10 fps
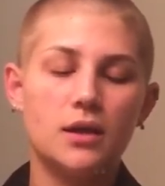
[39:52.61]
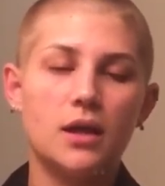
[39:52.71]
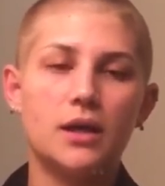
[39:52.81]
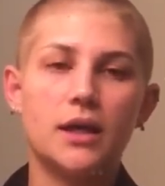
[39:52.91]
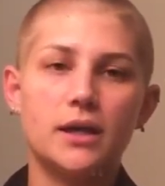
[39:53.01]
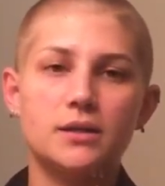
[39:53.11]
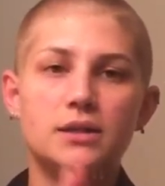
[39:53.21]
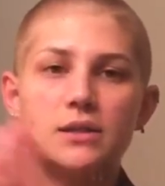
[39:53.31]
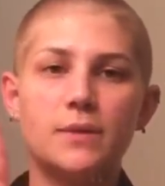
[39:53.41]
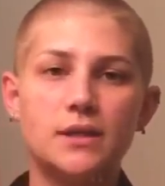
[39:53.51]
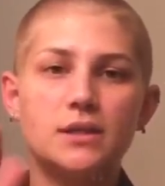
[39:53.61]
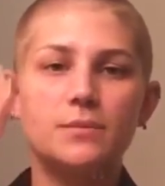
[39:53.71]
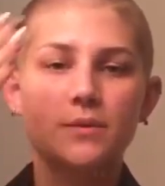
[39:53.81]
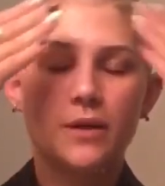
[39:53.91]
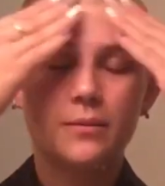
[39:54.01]
Again, dispense it
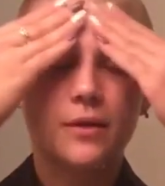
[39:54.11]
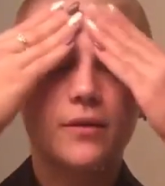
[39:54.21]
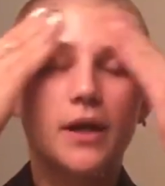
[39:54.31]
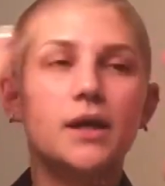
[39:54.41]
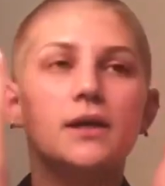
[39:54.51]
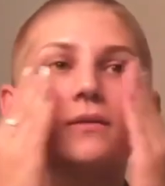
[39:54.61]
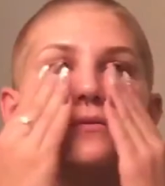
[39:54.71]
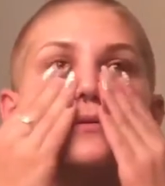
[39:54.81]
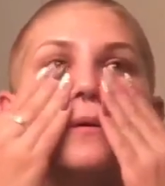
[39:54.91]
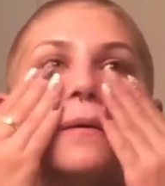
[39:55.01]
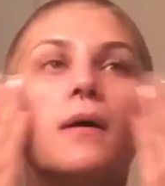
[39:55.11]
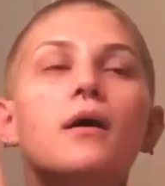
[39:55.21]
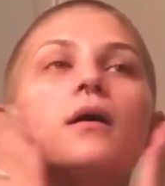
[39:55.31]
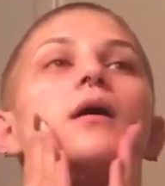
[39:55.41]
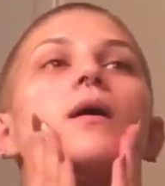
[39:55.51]
between both hands
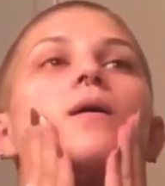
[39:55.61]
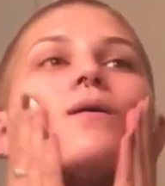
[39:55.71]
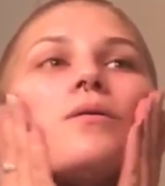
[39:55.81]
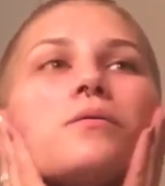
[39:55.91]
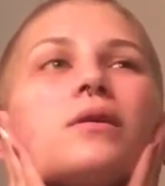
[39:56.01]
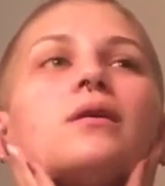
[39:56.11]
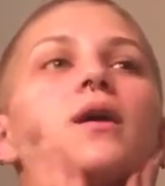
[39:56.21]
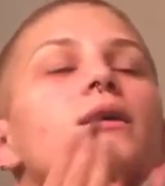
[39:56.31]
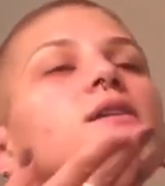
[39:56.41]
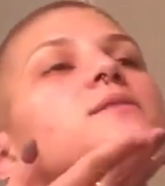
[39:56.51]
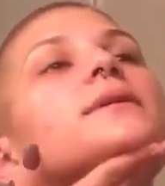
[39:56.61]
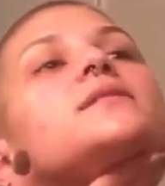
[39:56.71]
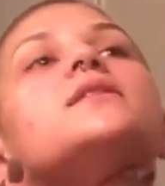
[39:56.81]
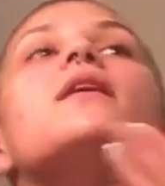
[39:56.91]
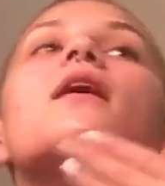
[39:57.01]
and dispense it